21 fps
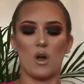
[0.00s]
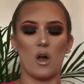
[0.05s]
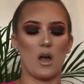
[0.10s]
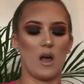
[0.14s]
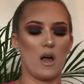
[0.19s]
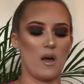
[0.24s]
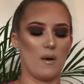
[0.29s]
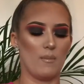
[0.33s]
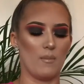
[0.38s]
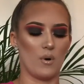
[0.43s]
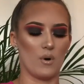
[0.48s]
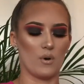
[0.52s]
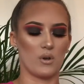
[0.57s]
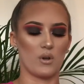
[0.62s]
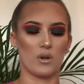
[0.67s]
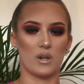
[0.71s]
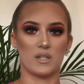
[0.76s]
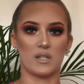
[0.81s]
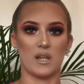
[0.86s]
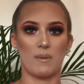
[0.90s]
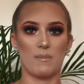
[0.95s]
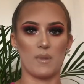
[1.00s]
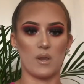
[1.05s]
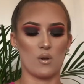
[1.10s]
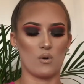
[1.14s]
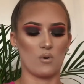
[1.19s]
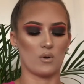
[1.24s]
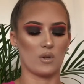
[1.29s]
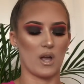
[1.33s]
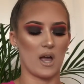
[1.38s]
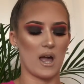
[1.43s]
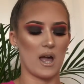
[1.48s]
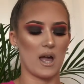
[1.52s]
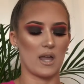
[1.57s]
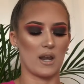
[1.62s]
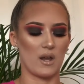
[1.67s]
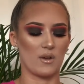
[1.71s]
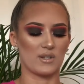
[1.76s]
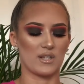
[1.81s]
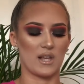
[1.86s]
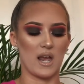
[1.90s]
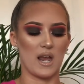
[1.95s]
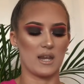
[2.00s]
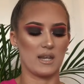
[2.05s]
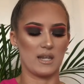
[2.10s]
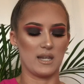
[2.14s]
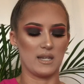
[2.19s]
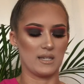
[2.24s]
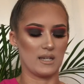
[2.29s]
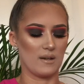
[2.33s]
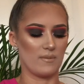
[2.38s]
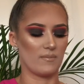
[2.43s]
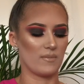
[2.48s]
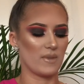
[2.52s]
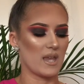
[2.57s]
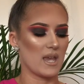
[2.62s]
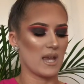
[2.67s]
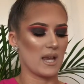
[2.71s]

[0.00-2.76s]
on holiday in Mallorca, and I was like, I need it.